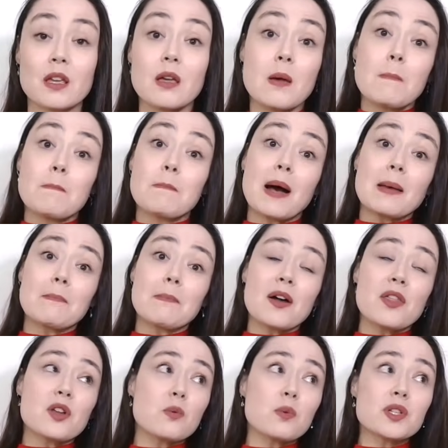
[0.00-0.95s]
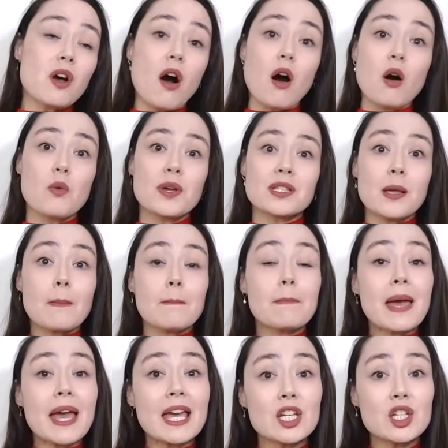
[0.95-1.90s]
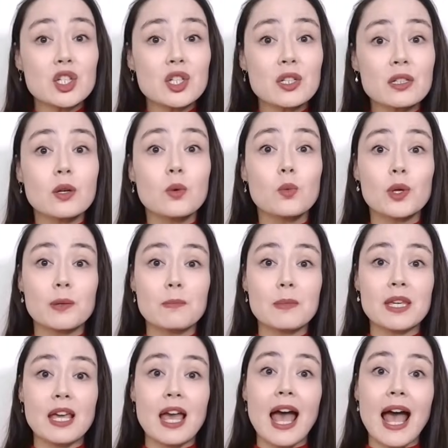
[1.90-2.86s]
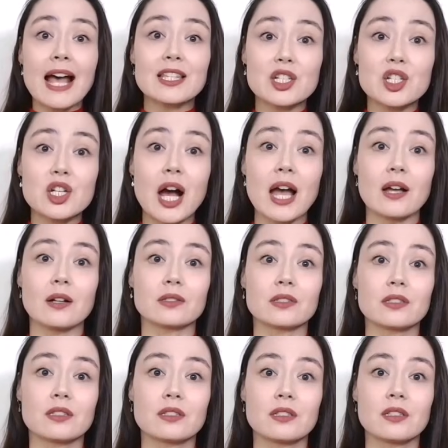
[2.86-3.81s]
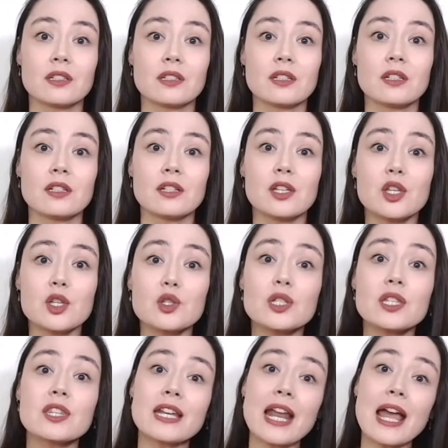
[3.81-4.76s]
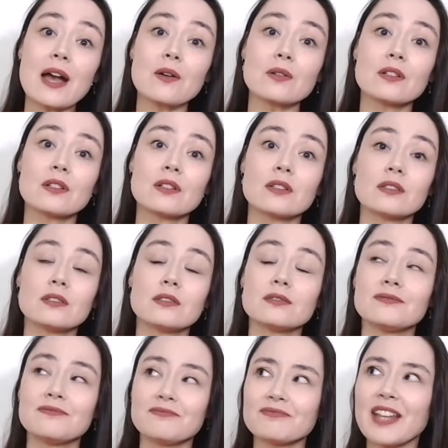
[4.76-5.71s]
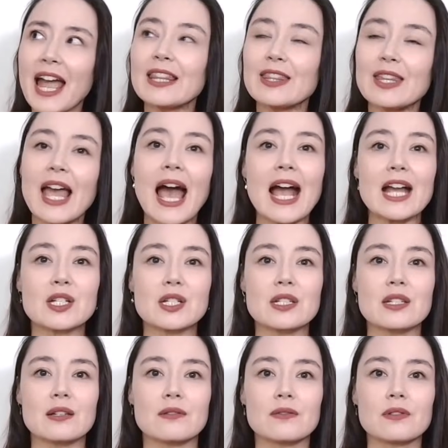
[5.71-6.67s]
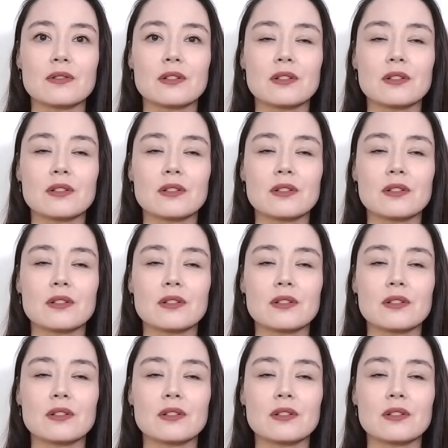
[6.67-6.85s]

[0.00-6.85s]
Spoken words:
My mother was always patient with me as a child. You see the noun and the adjective.